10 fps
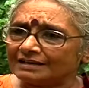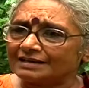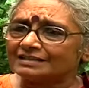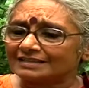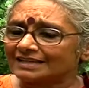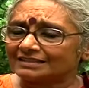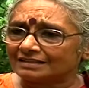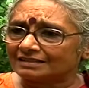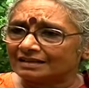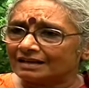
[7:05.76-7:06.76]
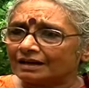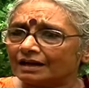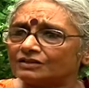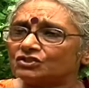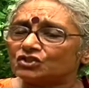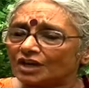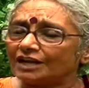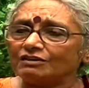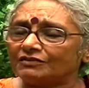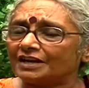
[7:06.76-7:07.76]
then incited a
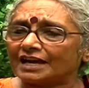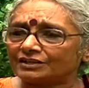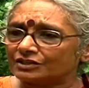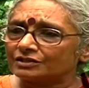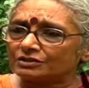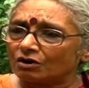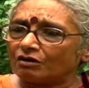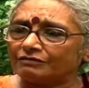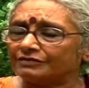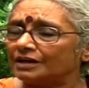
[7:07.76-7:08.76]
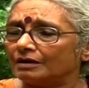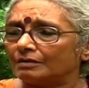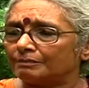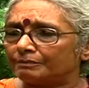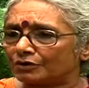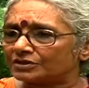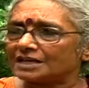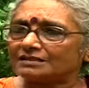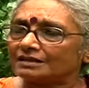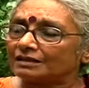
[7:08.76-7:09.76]
chain of reactions of
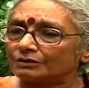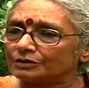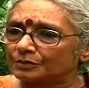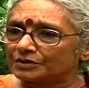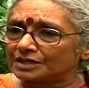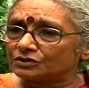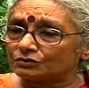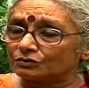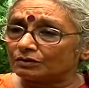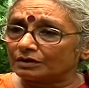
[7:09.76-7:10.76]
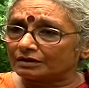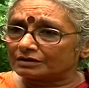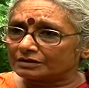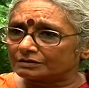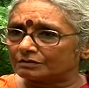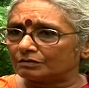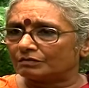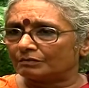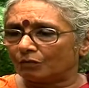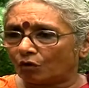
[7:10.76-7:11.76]
protest and counter-protest through
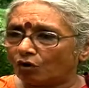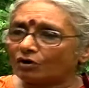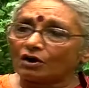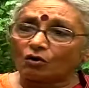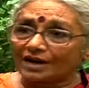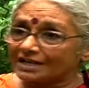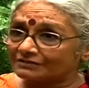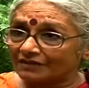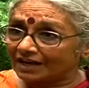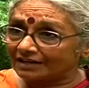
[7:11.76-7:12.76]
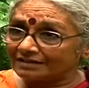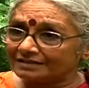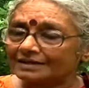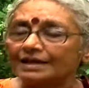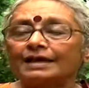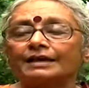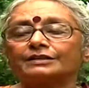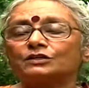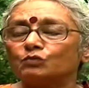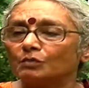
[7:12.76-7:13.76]
more or less violence?
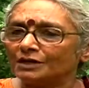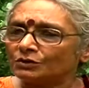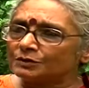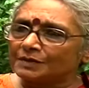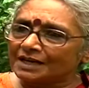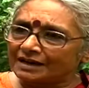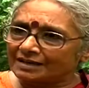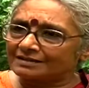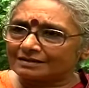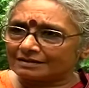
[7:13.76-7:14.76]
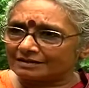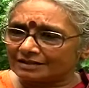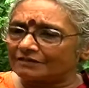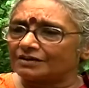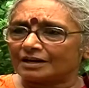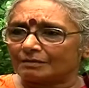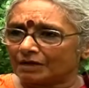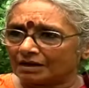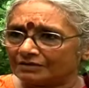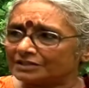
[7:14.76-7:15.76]
This woman who's been arrested, Xavier
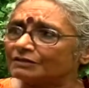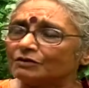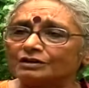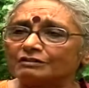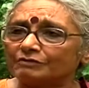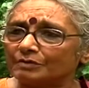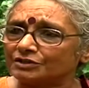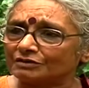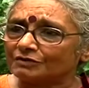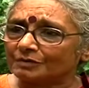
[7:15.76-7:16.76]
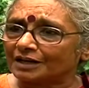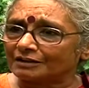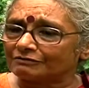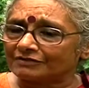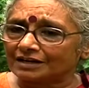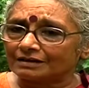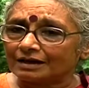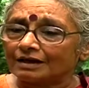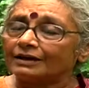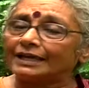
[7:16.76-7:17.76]
Amma, which I've got information from another friend,
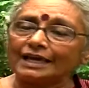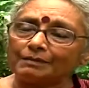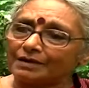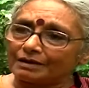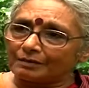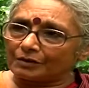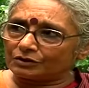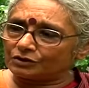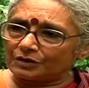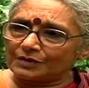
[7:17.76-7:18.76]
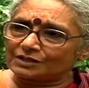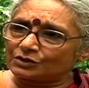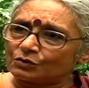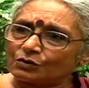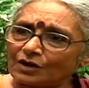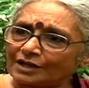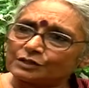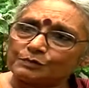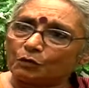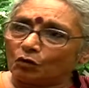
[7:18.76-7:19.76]
came about 3 weeks ago
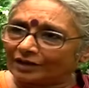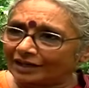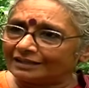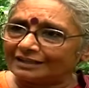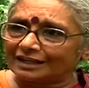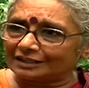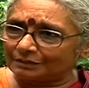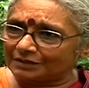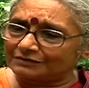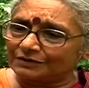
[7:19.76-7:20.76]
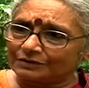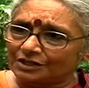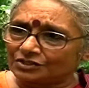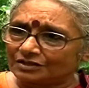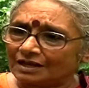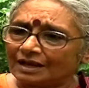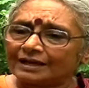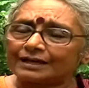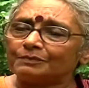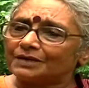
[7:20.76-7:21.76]
and spoke in the Gandhi Peace Foundation.
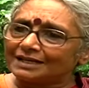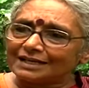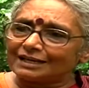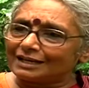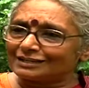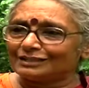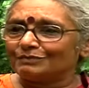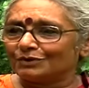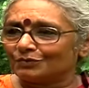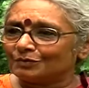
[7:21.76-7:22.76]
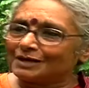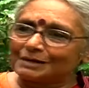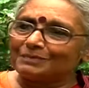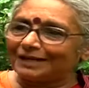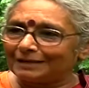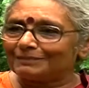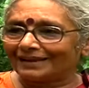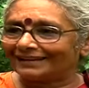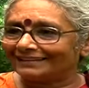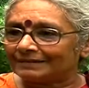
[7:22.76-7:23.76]
Completely reasonable woman, a beedi
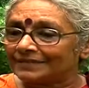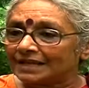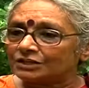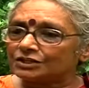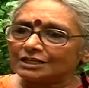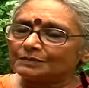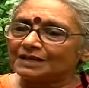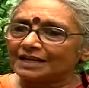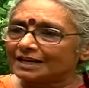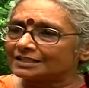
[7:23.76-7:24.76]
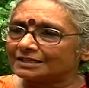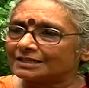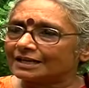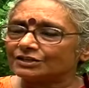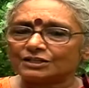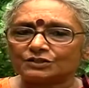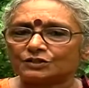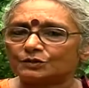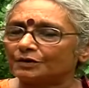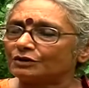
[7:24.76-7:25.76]
maker. She's been arrested and she's
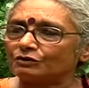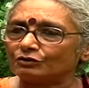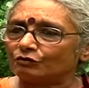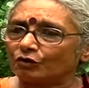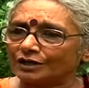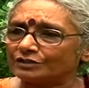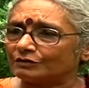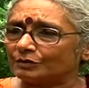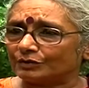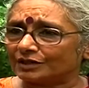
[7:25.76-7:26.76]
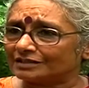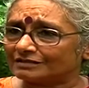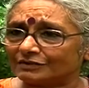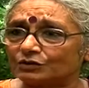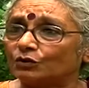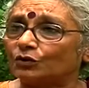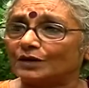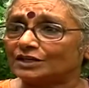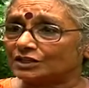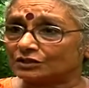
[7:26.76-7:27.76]
disappeared into the voids of the police. We don't
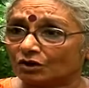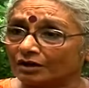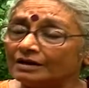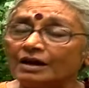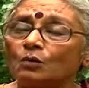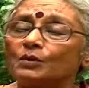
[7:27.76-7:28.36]
know where she's gone.